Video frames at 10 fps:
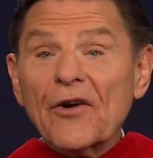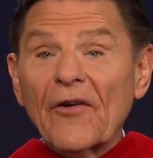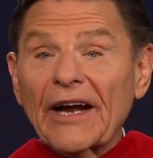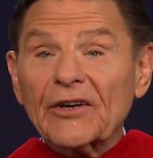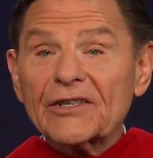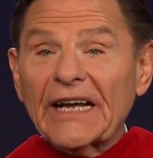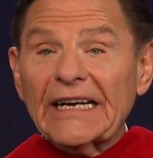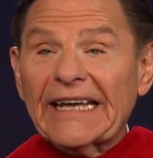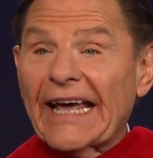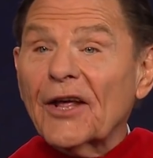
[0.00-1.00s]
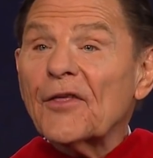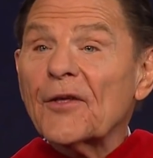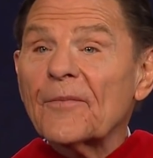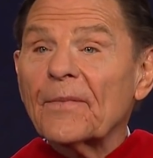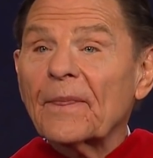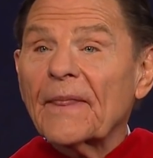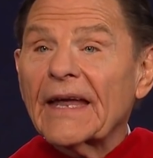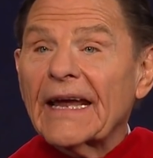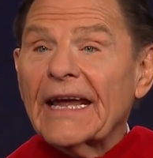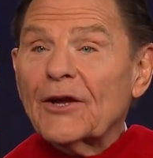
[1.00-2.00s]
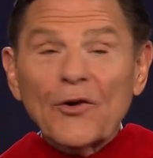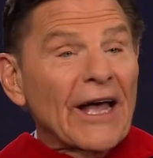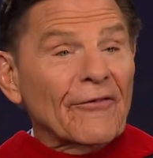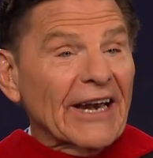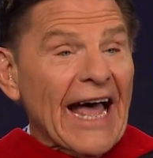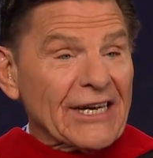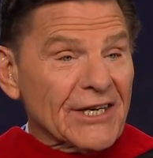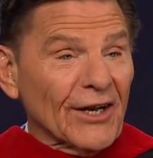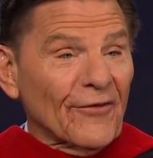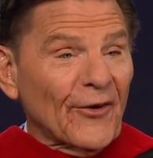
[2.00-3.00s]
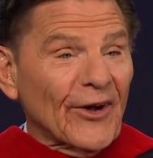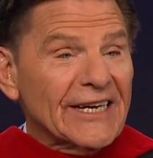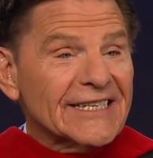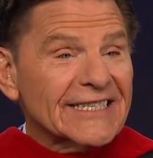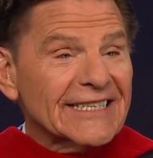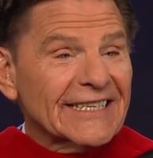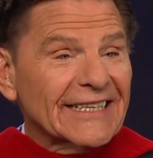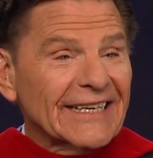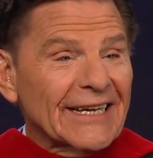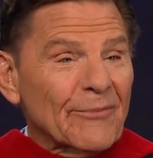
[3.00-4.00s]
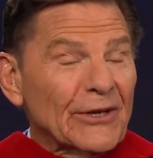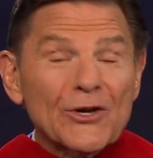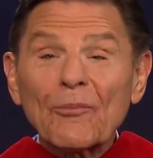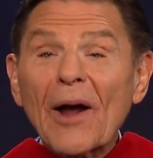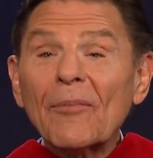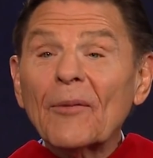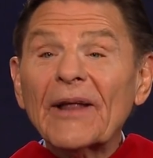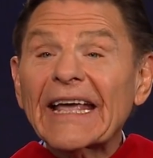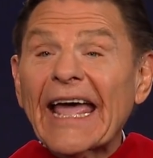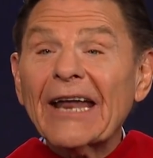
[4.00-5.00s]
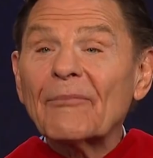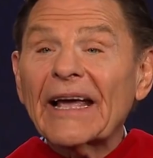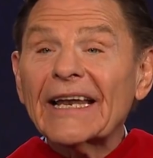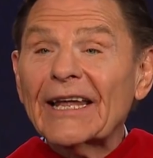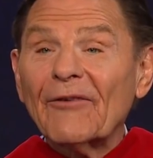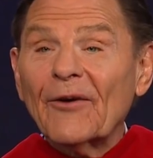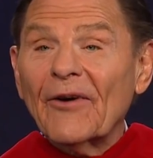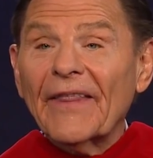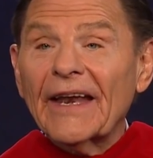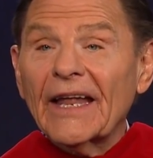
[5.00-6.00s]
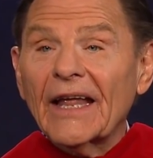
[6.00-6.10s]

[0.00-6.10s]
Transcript: director said, Kenneth, you have a nice little voice, but you probably can't make a living with it.